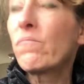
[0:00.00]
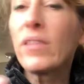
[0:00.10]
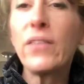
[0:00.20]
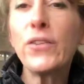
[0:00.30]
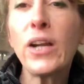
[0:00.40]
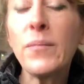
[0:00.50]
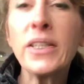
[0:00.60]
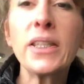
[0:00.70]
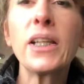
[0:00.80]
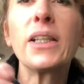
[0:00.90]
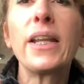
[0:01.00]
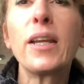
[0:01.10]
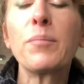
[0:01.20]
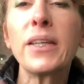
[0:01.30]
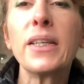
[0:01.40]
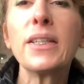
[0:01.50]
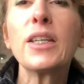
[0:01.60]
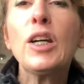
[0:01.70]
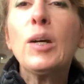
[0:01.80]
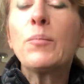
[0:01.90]
if you're coming to the clinic, please
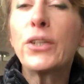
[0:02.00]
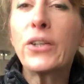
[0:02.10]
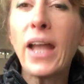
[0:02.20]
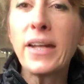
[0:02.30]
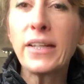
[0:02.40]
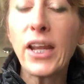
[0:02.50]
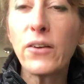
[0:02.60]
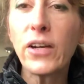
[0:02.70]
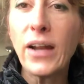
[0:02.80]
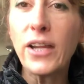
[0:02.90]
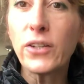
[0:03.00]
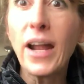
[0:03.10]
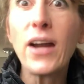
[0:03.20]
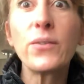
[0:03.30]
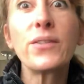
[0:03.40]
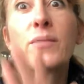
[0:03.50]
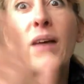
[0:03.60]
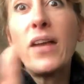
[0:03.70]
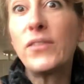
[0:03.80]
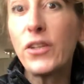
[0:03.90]
put your cat in a carrier at your house. I
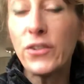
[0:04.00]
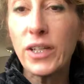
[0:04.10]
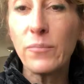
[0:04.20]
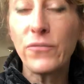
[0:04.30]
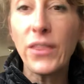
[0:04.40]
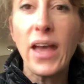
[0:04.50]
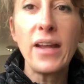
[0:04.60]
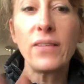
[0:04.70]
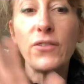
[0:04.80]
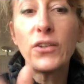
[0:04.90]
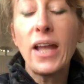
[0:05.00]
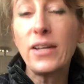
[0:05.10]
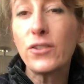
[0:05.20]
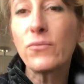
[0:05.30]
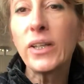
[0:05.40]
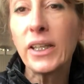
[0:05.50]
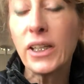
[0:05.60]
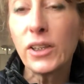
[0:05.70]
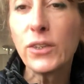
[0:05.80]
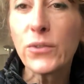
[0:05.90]
have another tip for that. If your cat is really
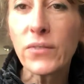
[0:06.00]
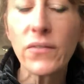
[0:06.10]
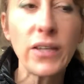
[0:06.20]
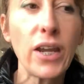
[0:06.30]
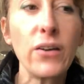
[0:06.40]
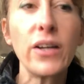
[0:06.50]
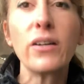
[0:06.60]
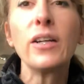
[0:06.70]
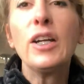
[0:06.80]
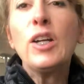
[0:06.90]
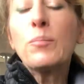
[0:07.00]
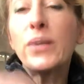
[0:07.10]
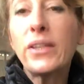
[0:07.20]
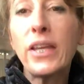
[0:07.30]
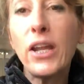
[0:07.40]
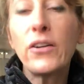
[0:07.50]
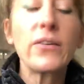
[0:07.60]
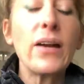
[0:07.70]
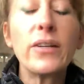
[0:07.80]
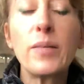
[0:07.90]
elusive of the carrier, bring the carrier
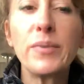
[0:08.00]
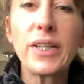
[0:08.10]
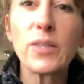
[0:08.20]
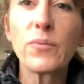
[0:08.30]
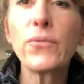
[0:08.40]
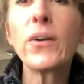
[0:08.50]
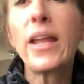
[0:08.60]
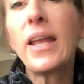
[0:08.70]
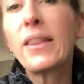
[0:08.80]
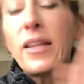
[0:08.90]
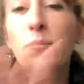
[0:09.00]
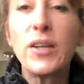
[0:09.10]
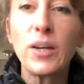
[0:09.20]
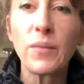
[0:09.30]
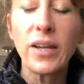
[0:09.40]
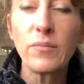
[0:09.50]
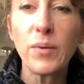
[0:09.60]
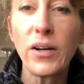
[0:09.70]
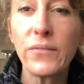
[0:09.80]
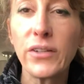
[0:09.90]
out a couple days beforehand, let it become kind of
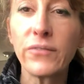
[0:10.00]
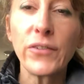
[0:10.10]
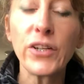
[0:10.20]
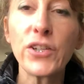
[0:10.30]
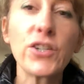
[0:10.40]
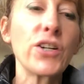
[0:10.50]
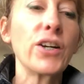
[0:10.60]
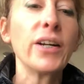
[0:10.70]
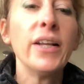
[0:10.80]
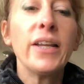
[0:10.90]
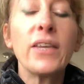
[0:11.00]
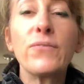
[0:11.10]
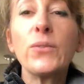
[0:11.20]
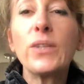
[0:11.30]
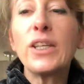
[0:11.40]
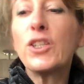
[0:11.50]
part of your furniture. If you need